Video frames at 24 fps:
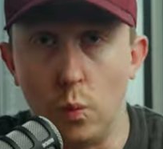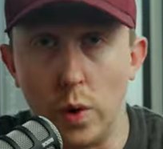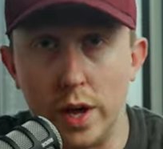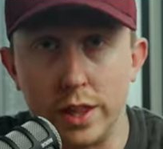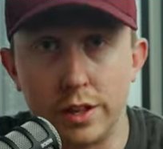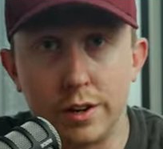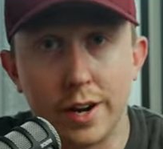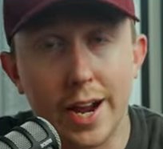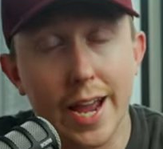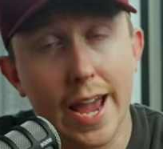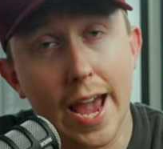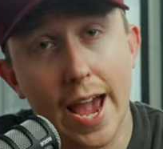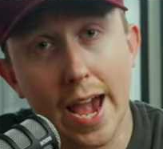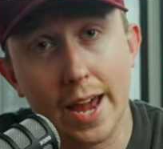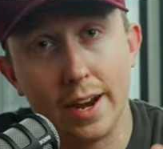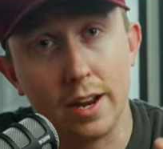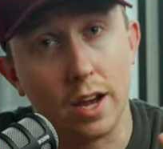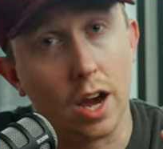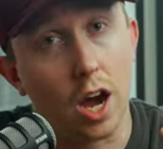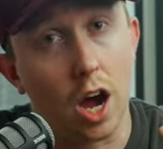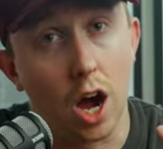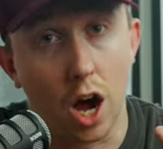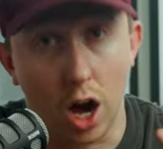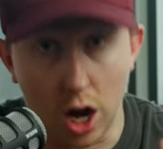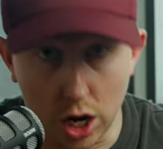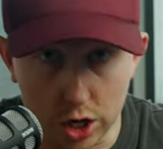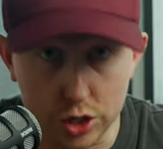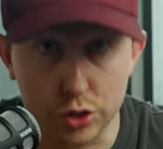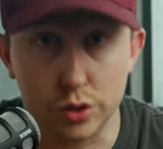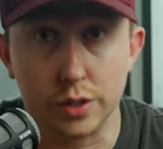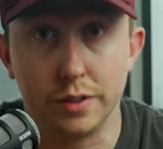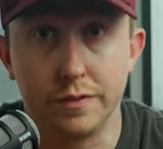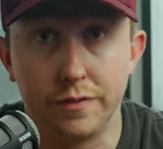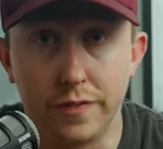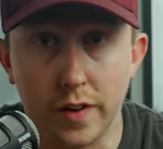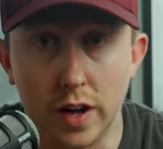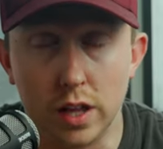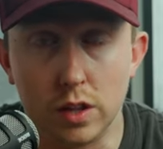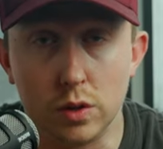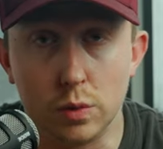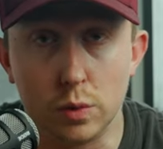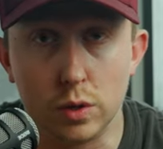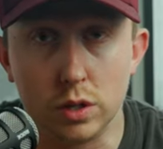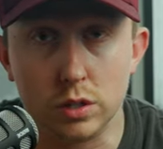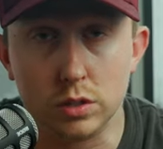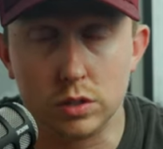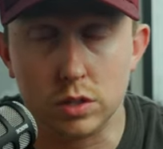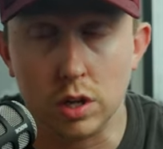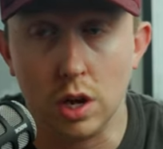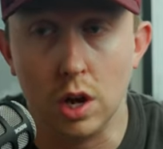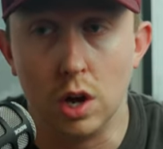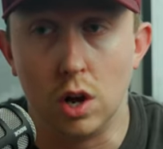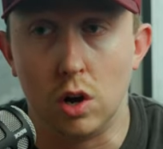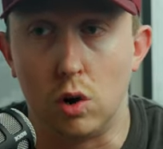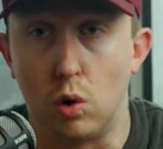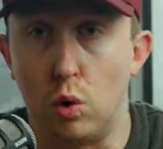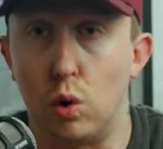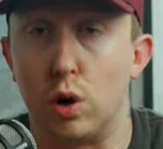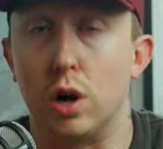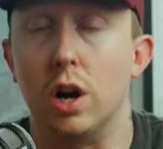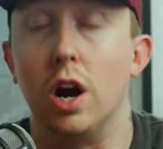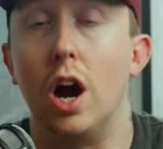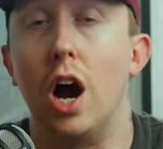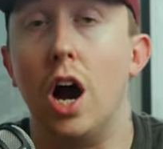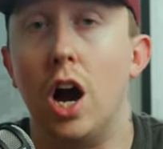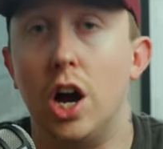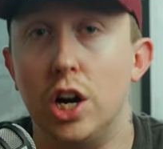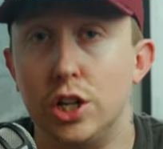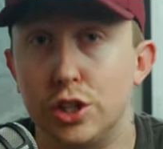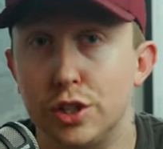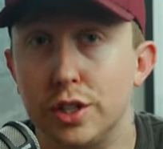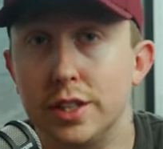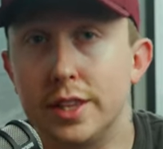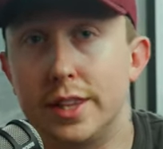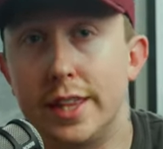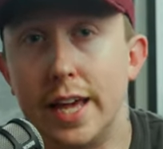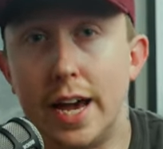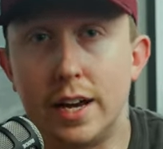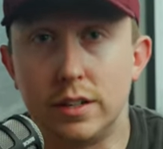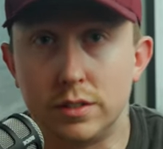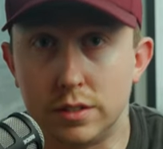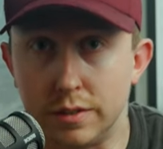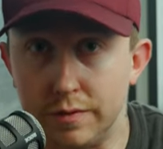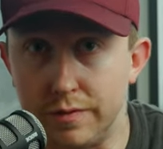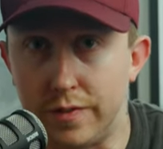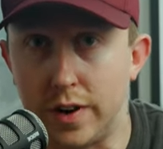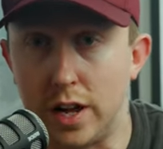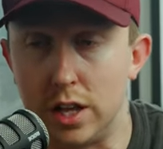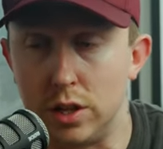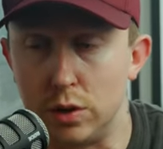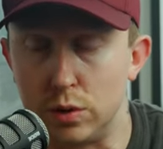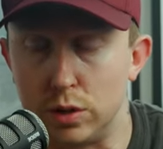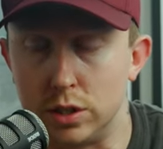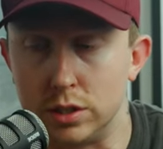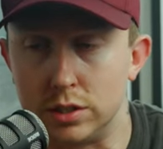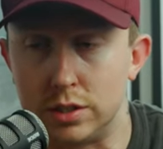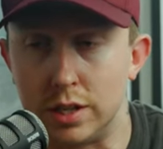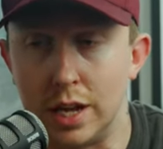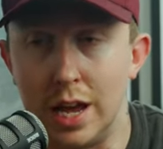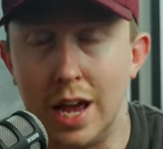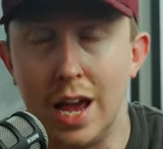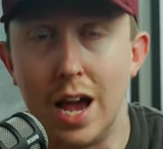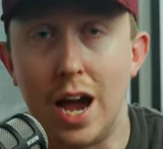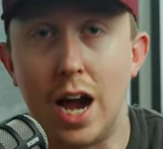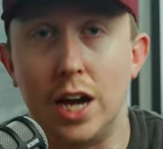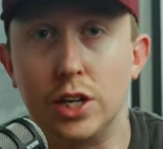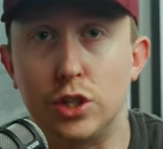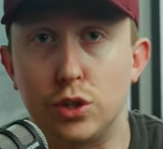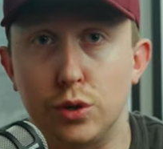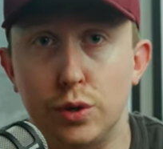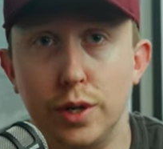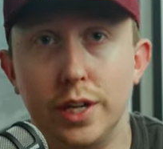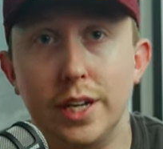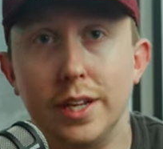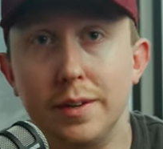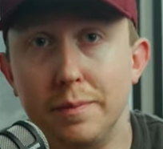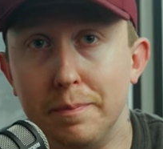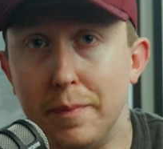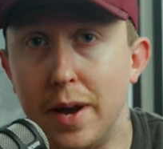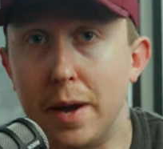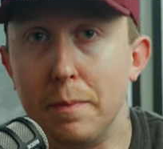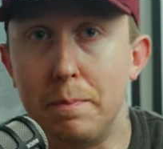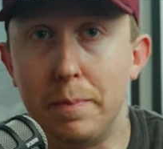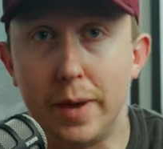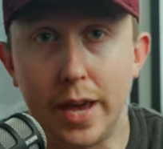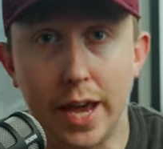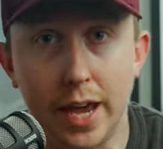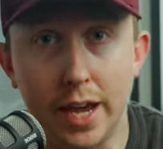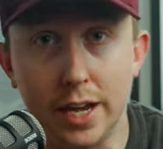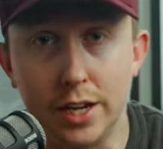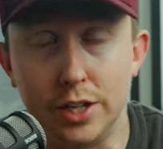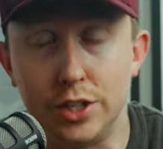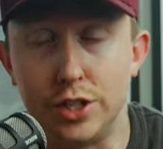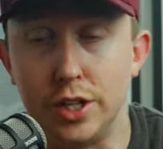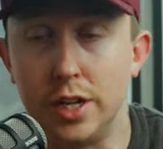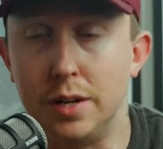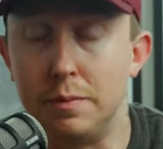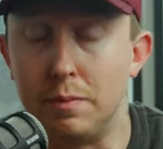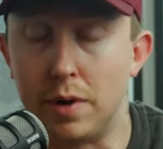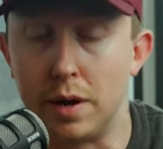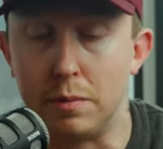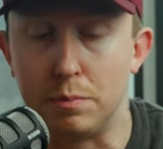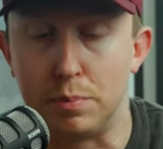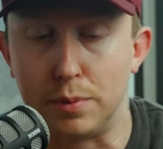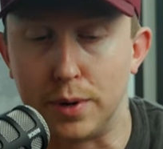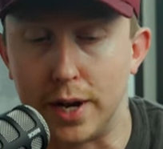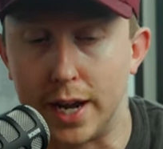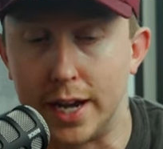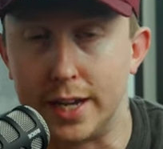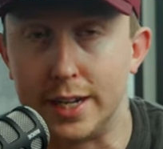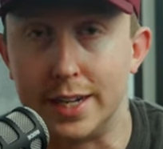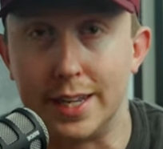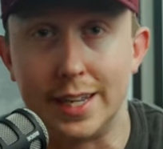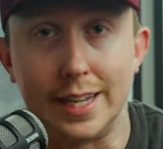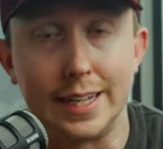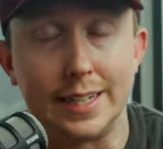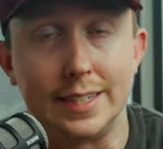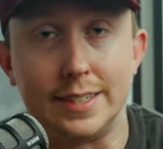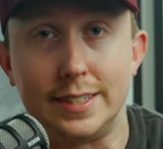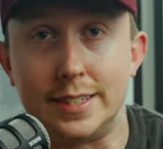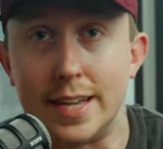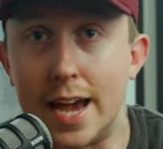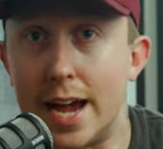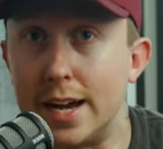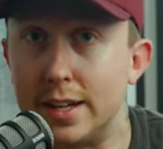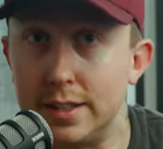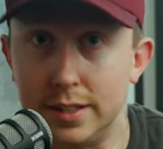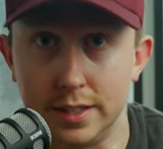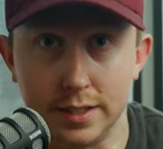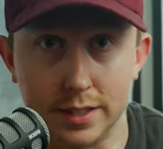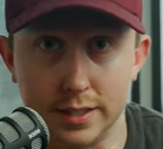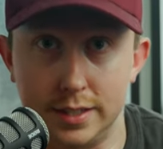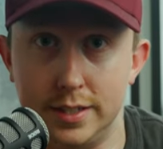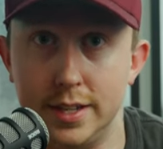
Whether I had 100 followers or 100,000 followers, I treated my page and my brand exactly the